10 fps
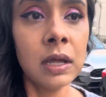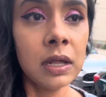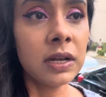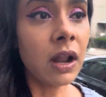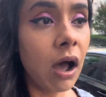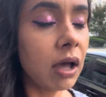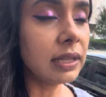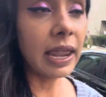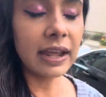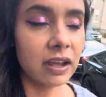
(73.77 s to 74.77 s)
not
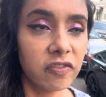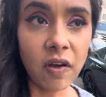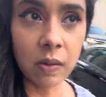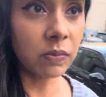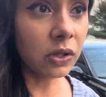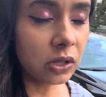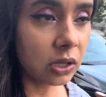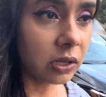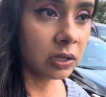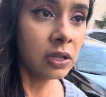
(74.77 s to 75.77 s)
like
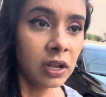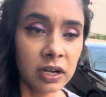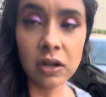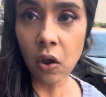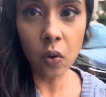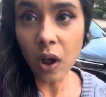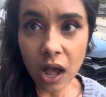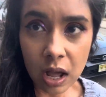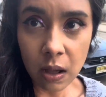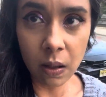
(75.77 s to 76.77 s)
fumble, no
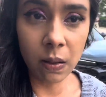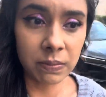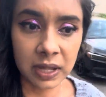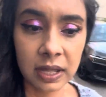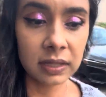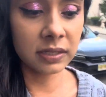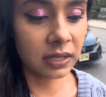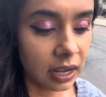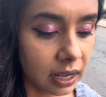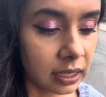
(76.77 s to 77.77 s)

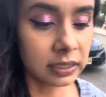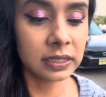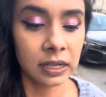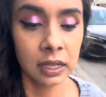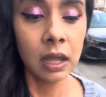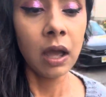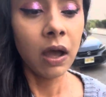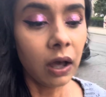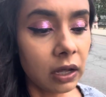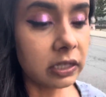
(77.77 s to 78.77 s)
and
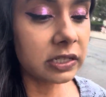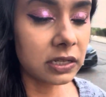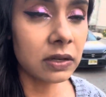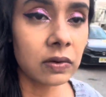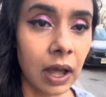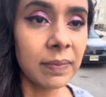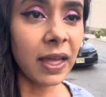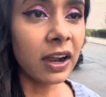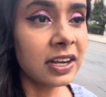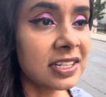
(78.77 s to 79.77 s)
also I'm
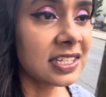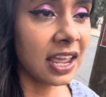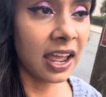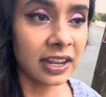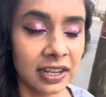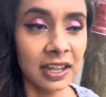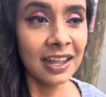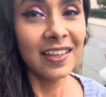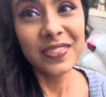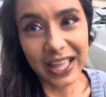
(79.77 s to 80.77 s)
not gonna say
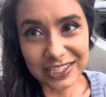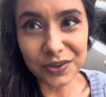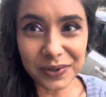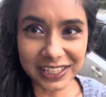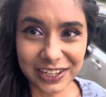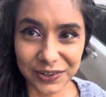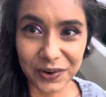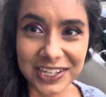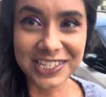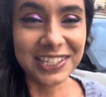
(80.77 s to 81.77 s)
that's a really good
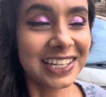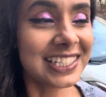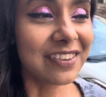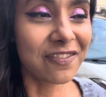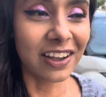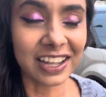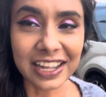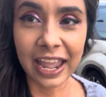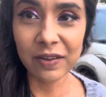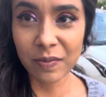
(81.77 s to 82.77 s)
question, because I fucking
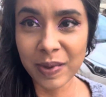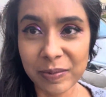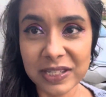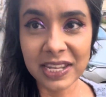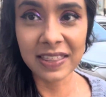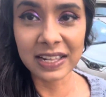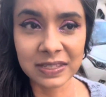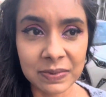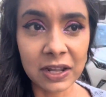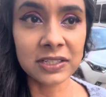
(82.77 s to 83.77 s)
hate when people say that to
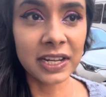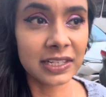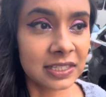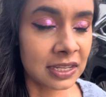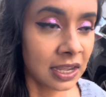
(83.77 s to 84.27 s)
me on dates.